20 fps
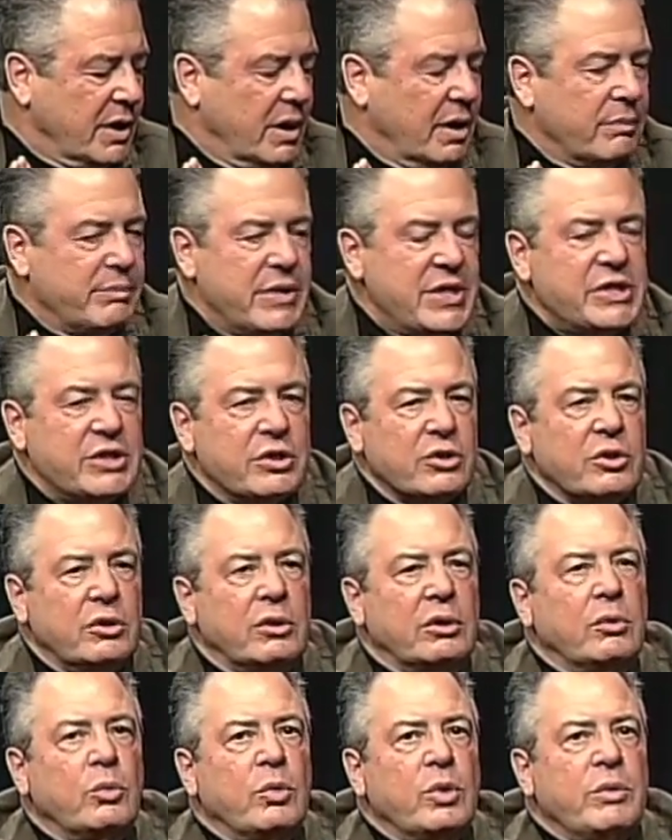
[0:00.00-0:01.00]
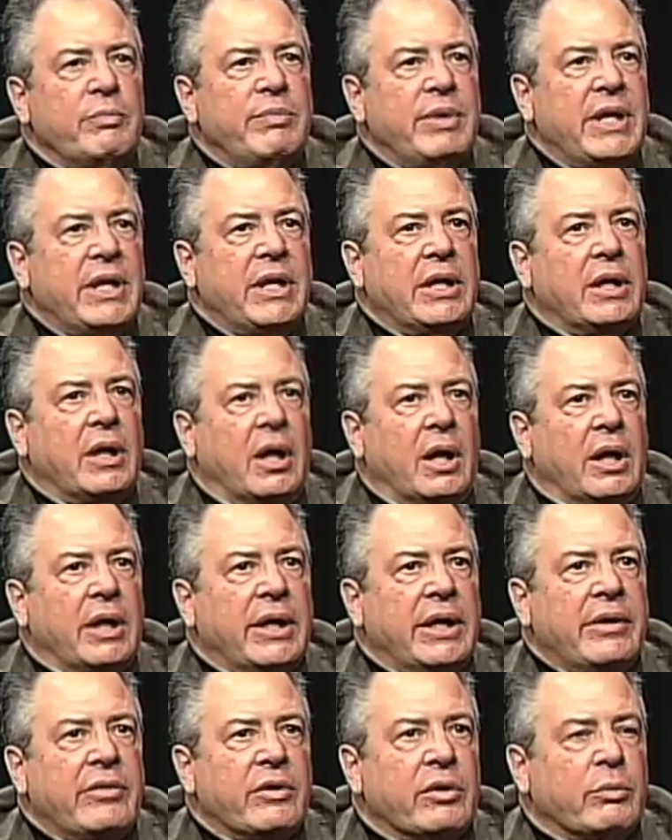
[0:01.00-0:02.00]
a mystical would be uh,
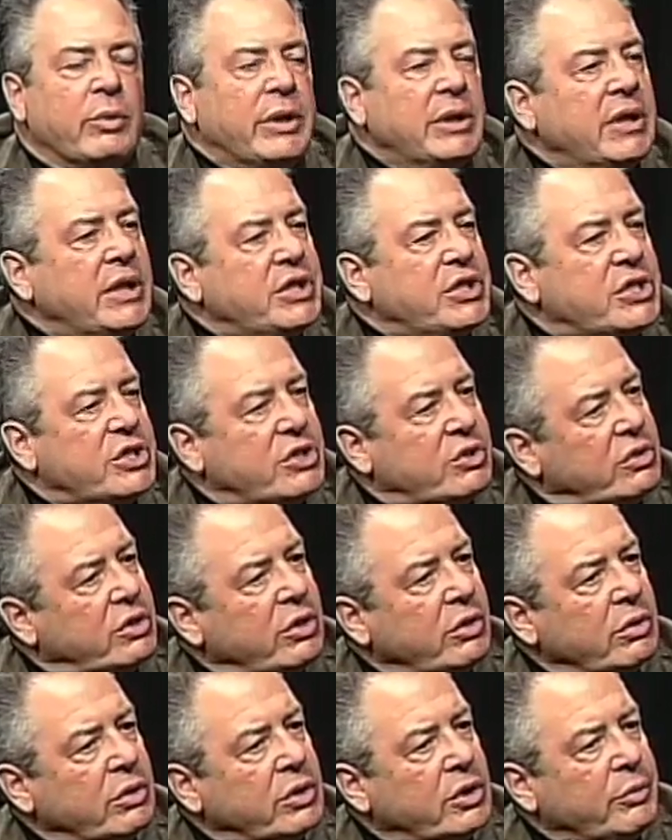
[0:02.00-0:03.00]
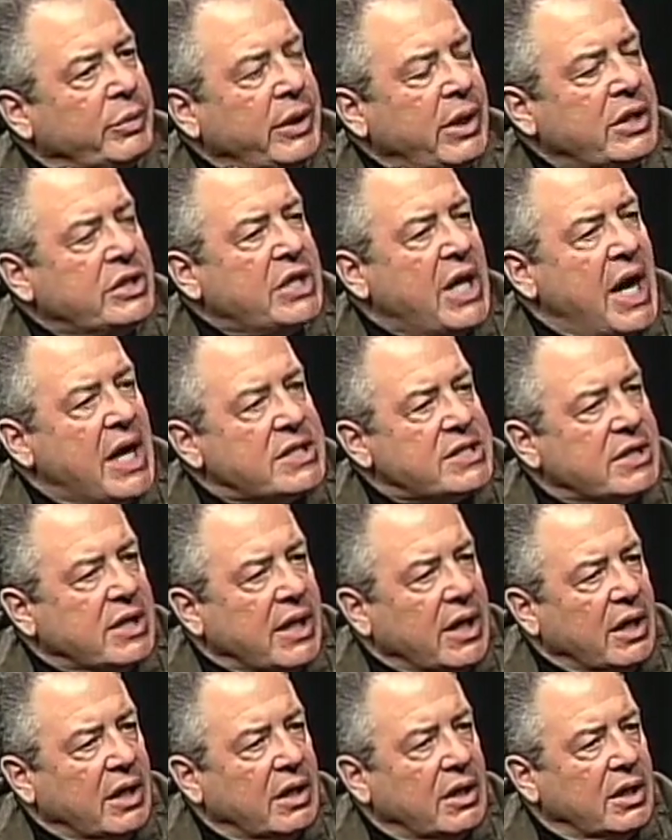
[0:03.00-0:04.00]
in the religious, the, the
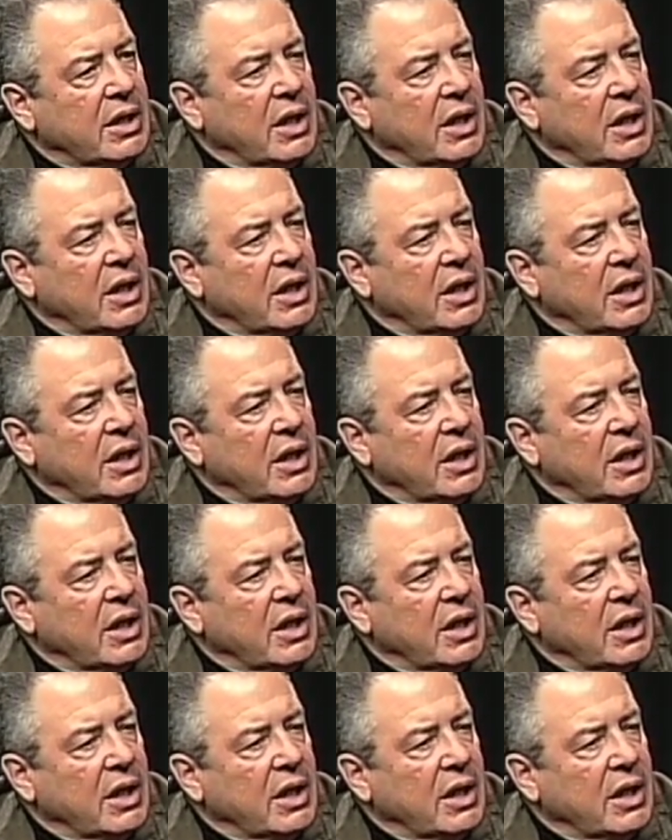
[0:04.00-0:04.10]
religiosity,